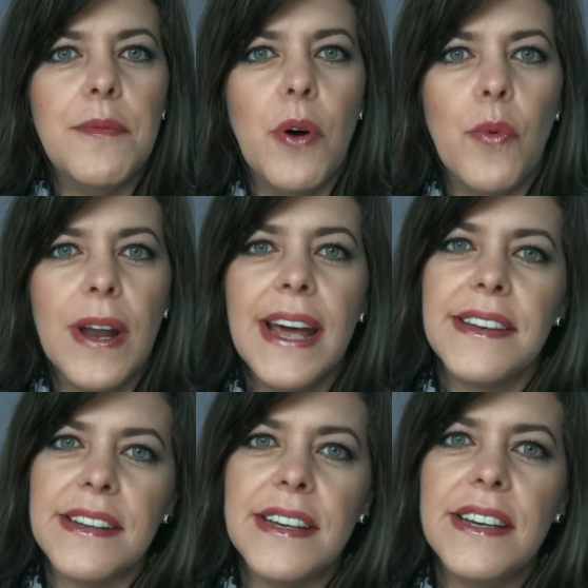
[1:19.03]
What I
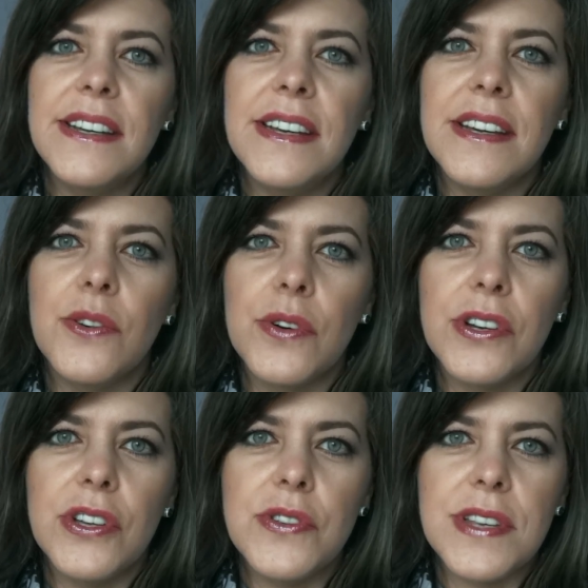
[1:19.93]
did in order
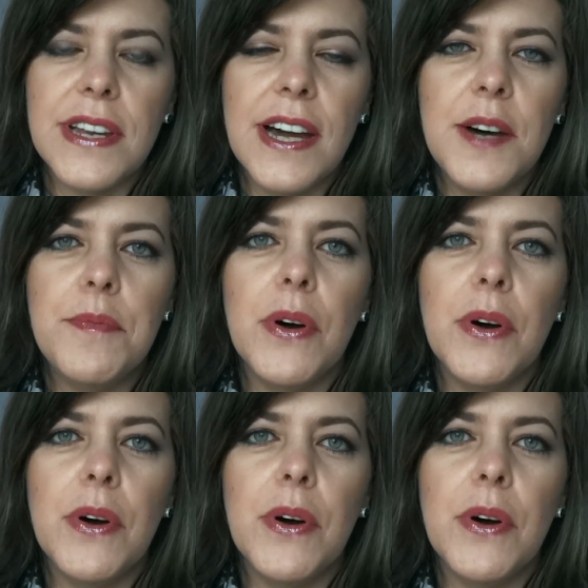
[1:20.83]
to use it up